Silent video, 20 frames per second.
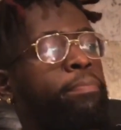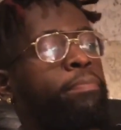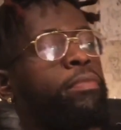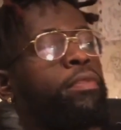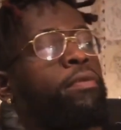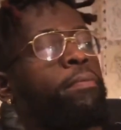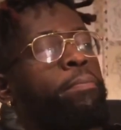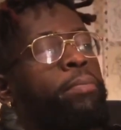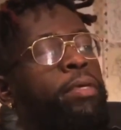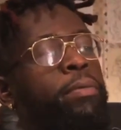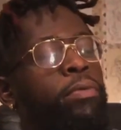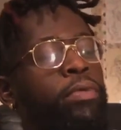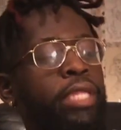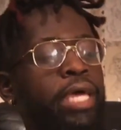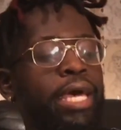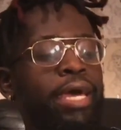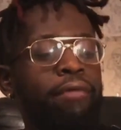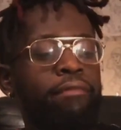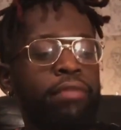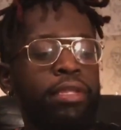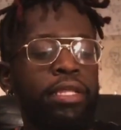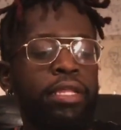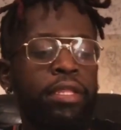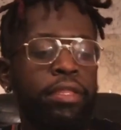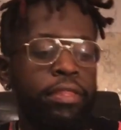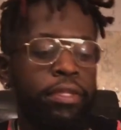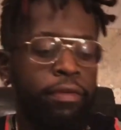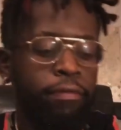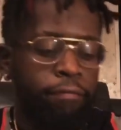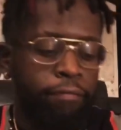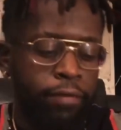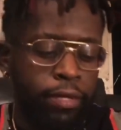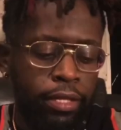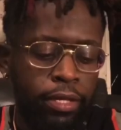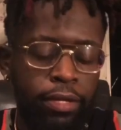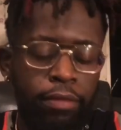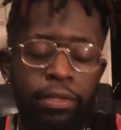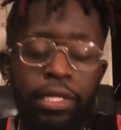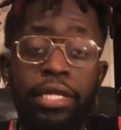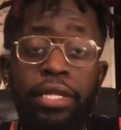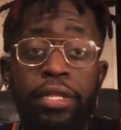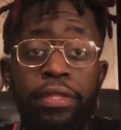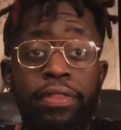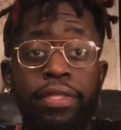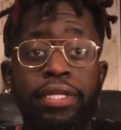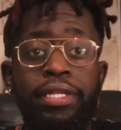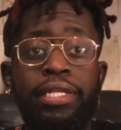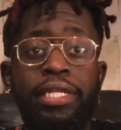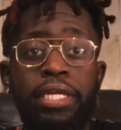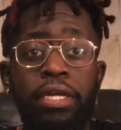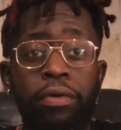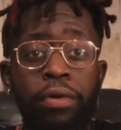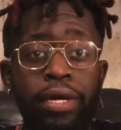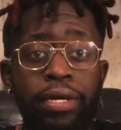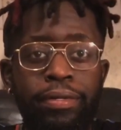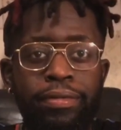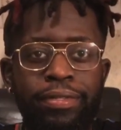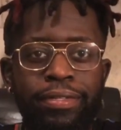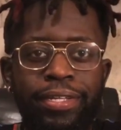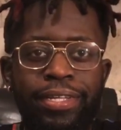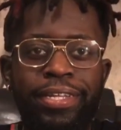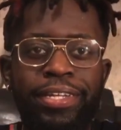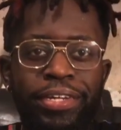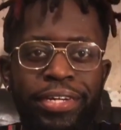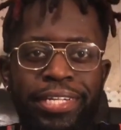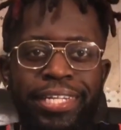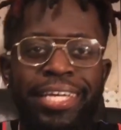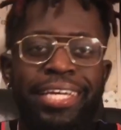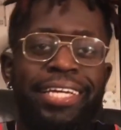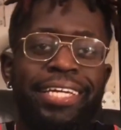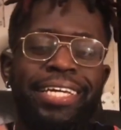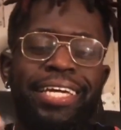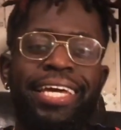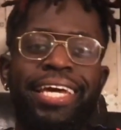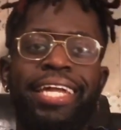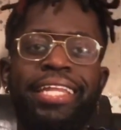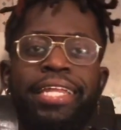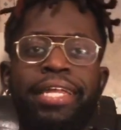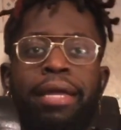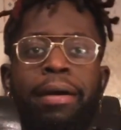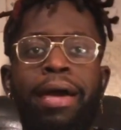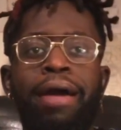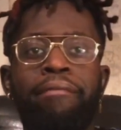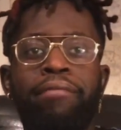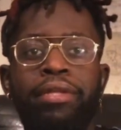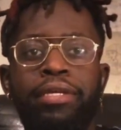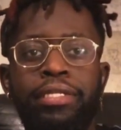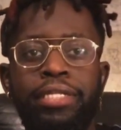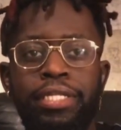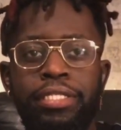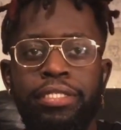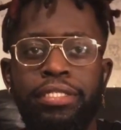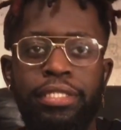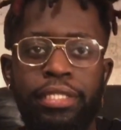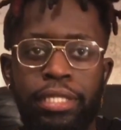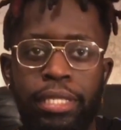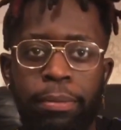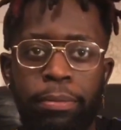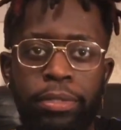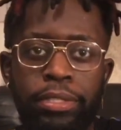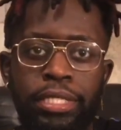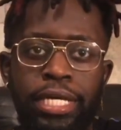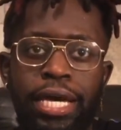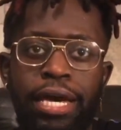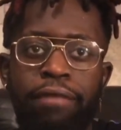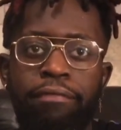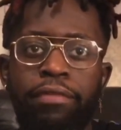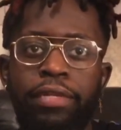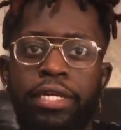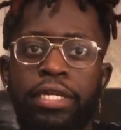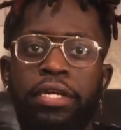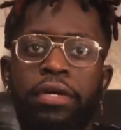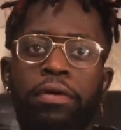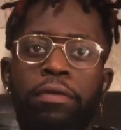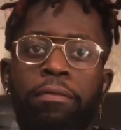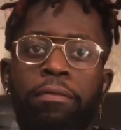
people that have Lilith and Leo look like, and then I have a list of celebrities that have Lilith